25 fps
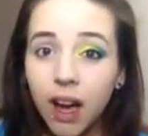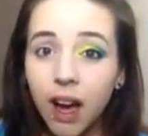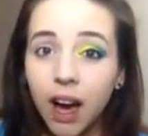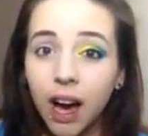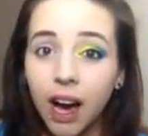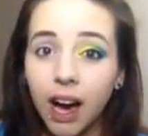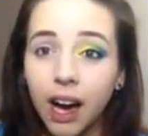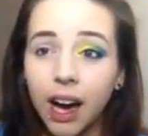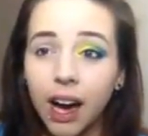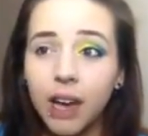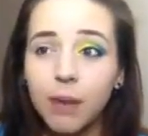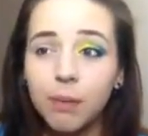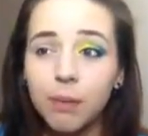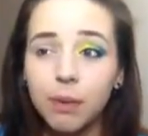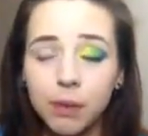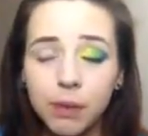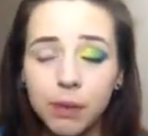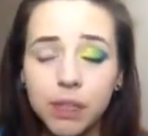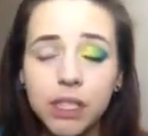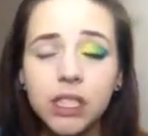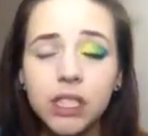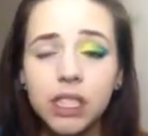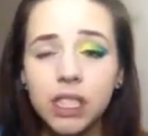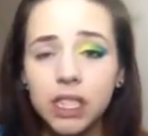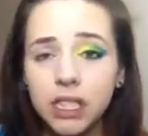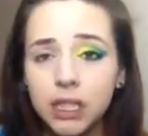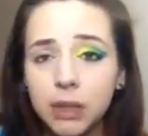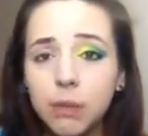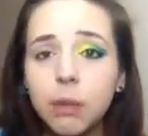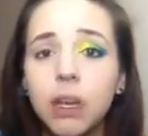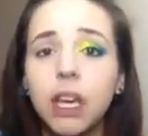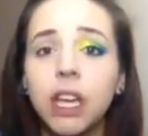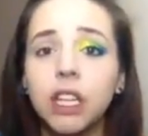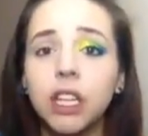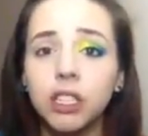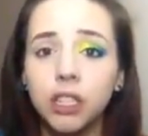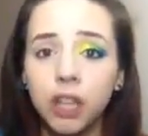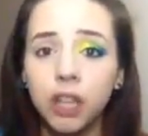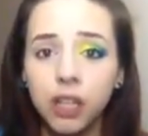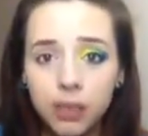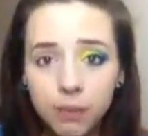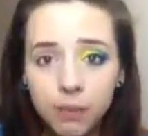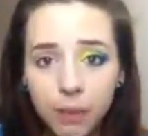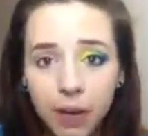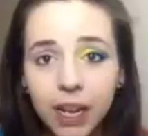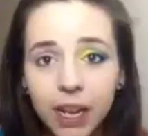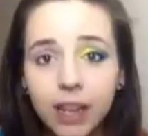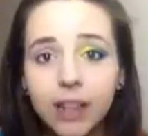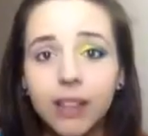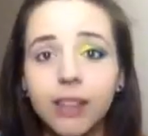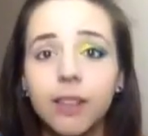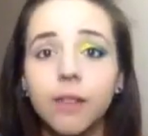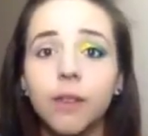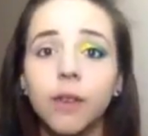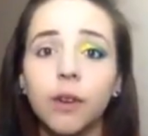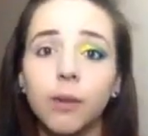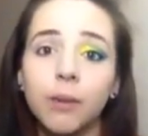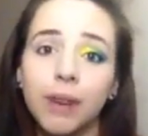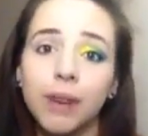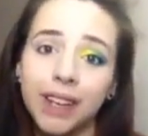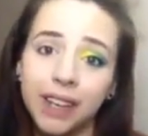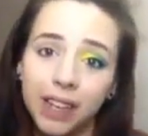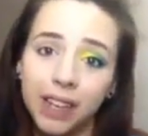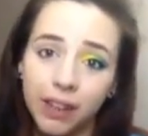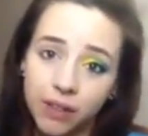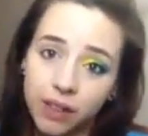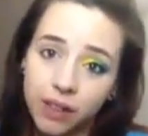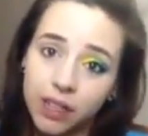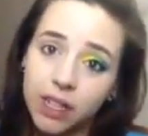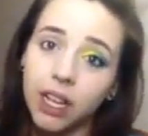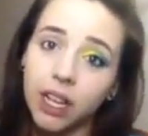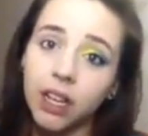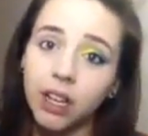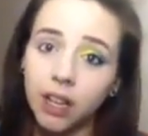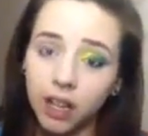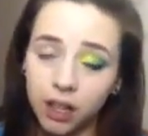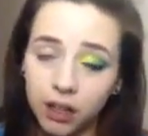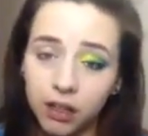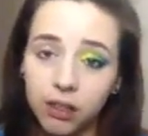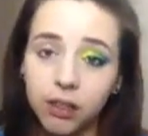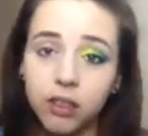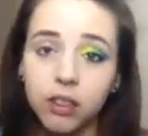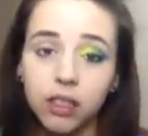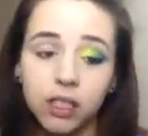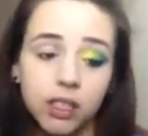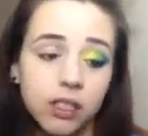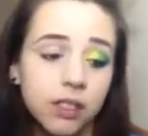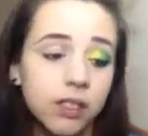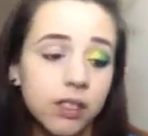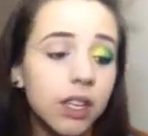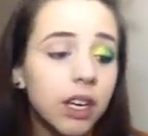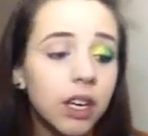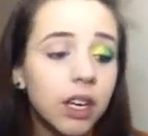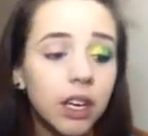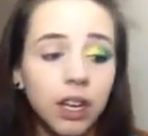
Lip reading: I pretty much stick to BH Cosmetics for my everyday color because